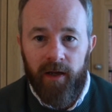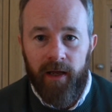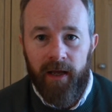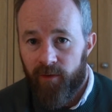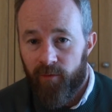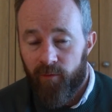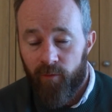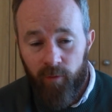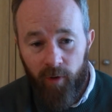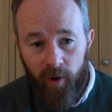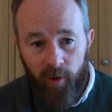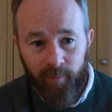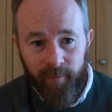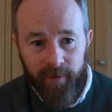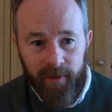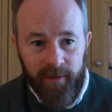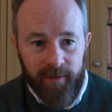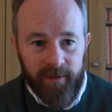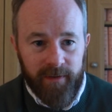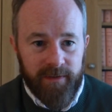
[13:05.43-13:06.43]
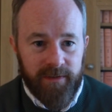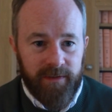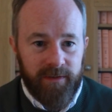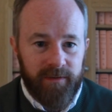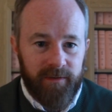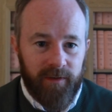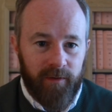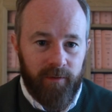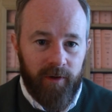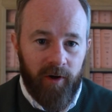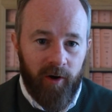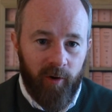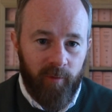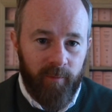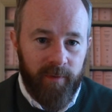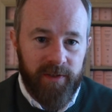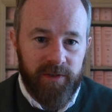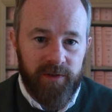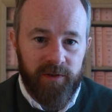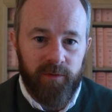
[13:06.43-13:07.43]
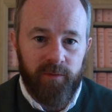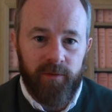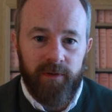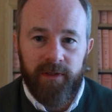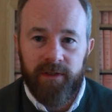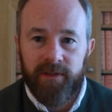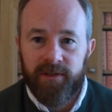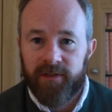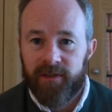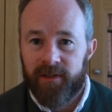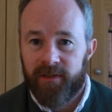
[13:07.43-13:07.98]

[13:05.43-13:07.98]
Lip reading: Don't quote me on it. Don't hold me to it.